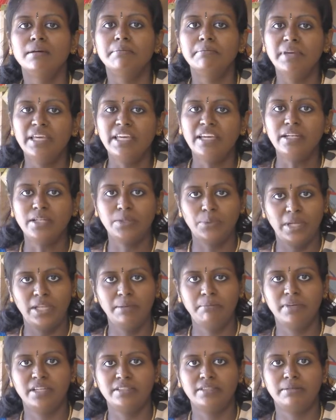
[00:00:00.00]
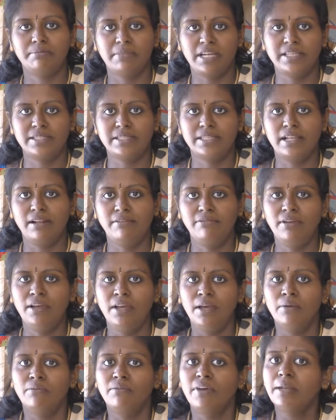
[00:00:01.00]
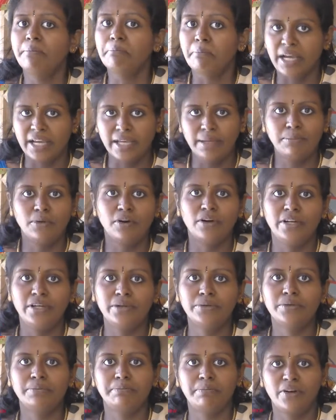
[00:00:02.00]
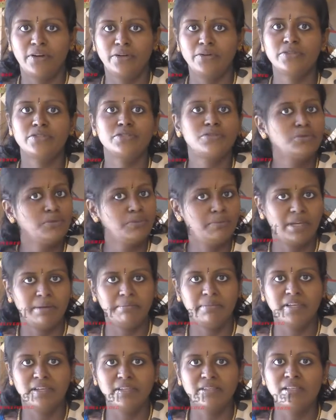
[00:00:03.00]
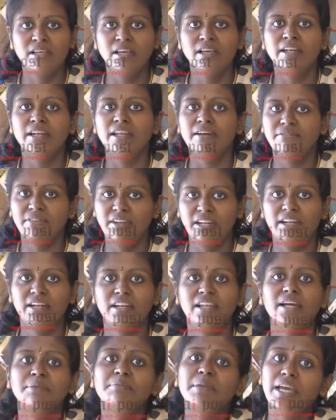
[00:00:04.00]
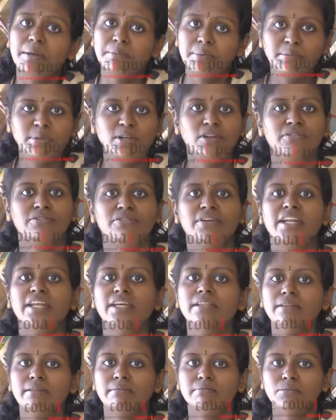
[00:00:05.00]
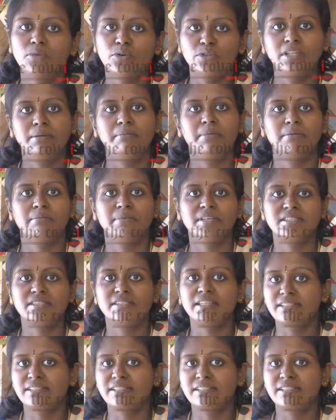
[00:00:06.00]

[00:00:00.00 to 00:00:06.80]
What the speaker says: Being a twin mother myself, when my body could produce 2 babies, definitely I am capable of feeding both the babies.